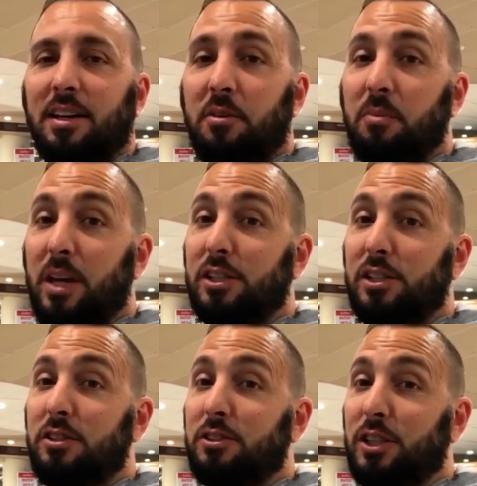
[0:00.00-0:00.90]
Make
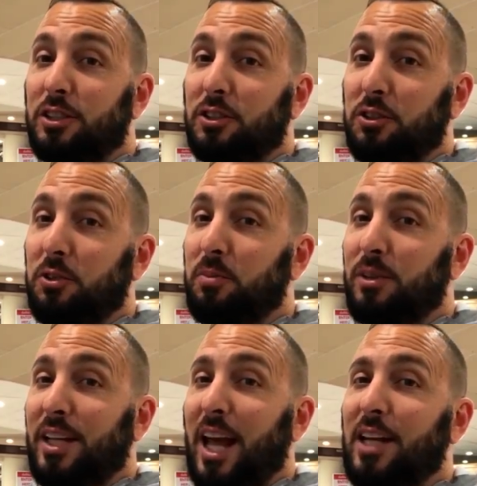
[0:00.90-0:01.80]
sure you're just
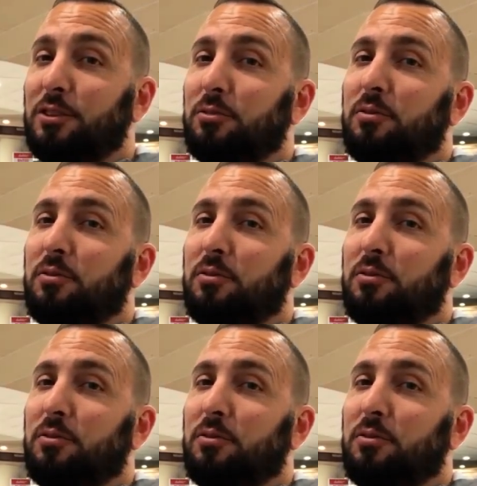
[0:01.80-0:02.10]
super casual